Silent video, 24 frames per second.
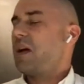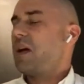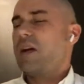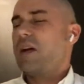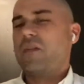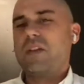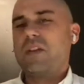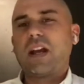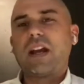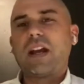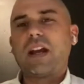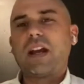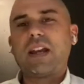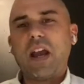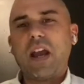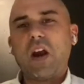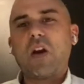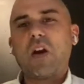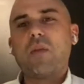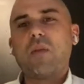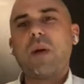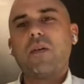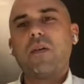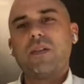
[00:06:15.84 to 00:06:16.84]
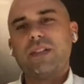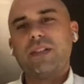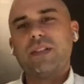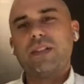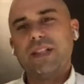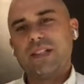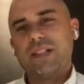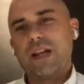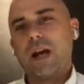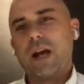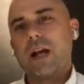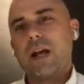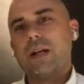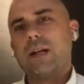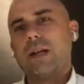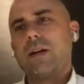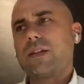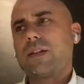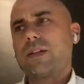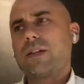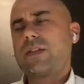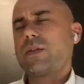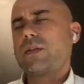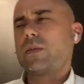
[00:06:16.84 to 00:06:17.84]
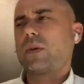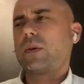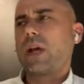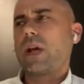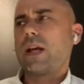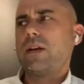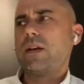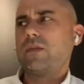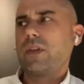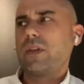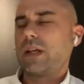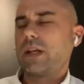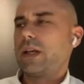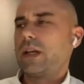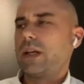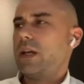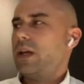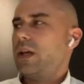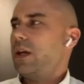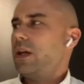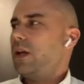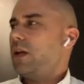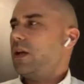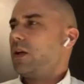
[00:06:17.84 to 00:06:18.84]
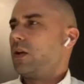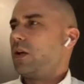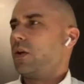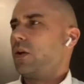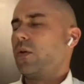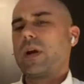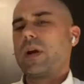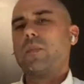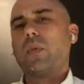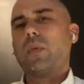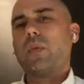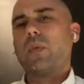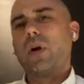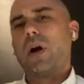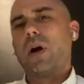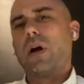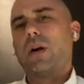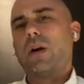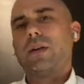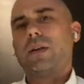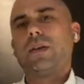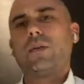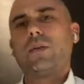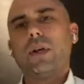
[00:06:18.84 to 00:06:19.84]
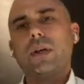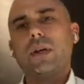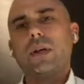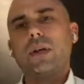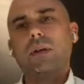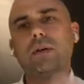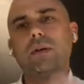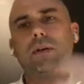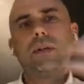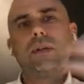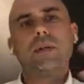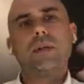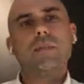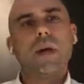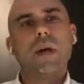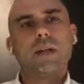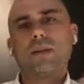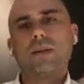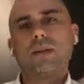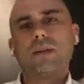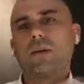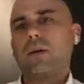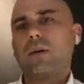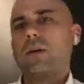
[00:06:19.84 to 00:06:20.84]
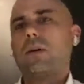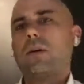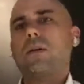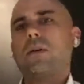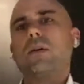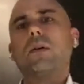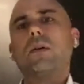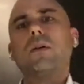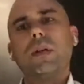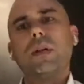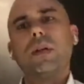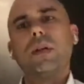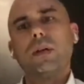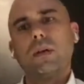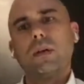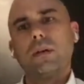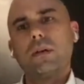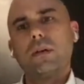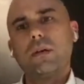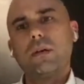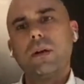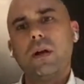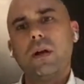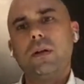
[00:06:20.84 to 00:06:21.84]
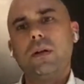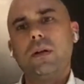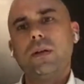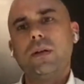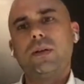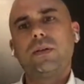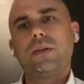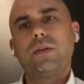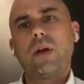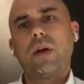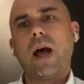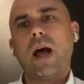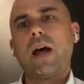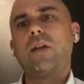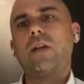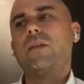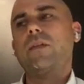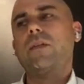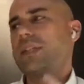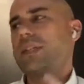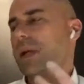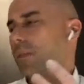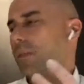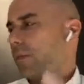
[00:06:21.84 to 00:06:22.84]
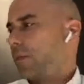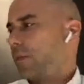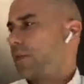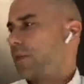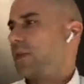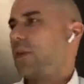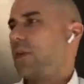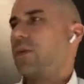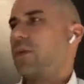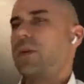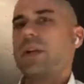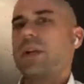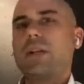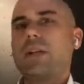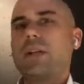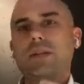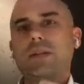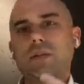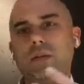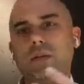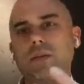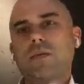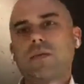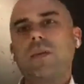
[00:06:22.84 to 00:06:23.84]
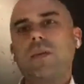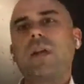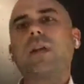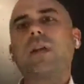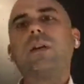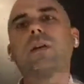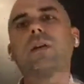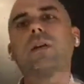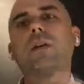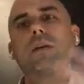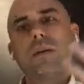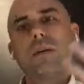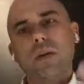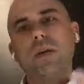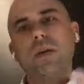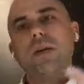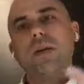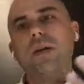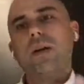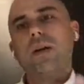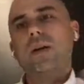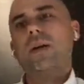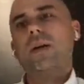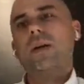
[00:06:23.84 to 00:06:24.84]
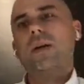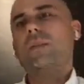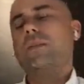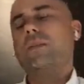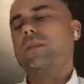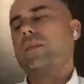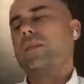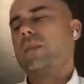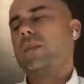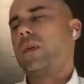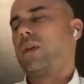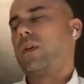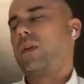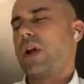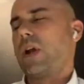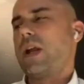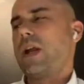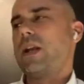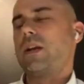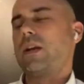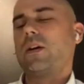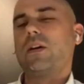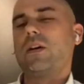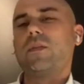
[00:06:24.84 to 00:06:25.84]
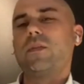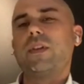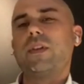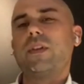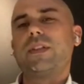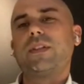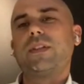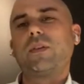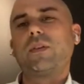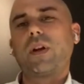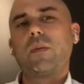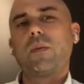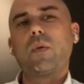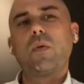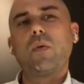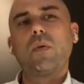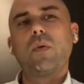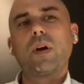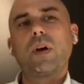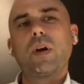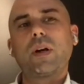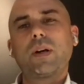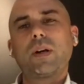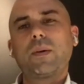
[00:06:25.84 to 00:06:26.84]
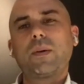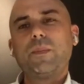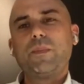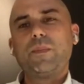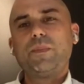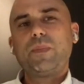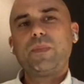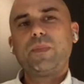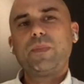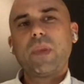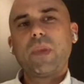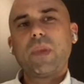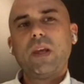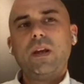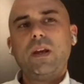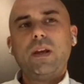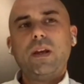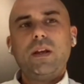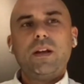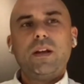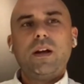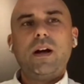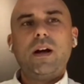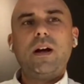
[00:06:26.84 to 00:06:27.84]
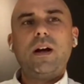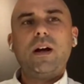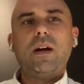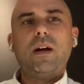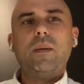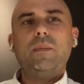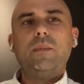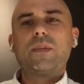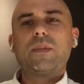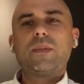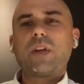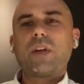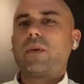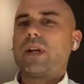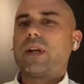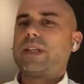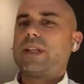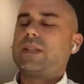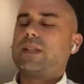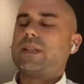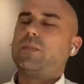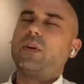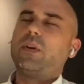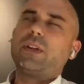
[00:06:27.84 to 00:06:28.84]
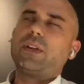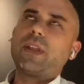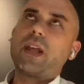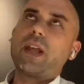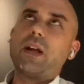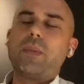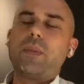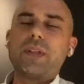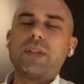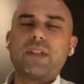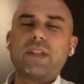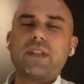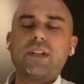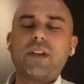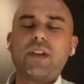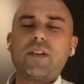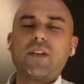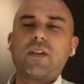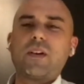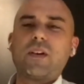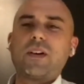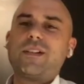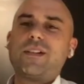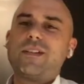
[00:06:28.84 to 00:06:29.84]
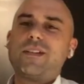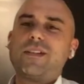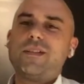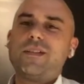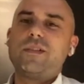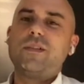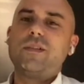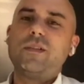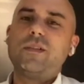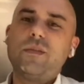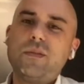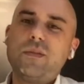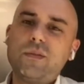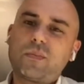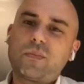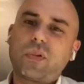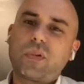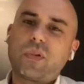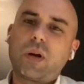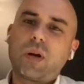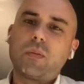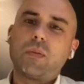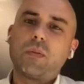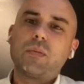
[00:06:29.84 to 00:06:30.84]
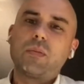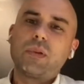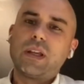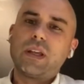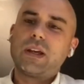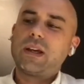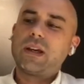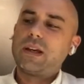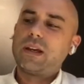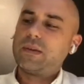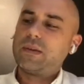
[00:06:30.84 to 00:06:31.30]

everything I cared about with design, and also kind of like going abroad, going to Mexico, going out of his comfort zone, and sort of like creating all this incredible work. So I wanted to bring that up as another, probably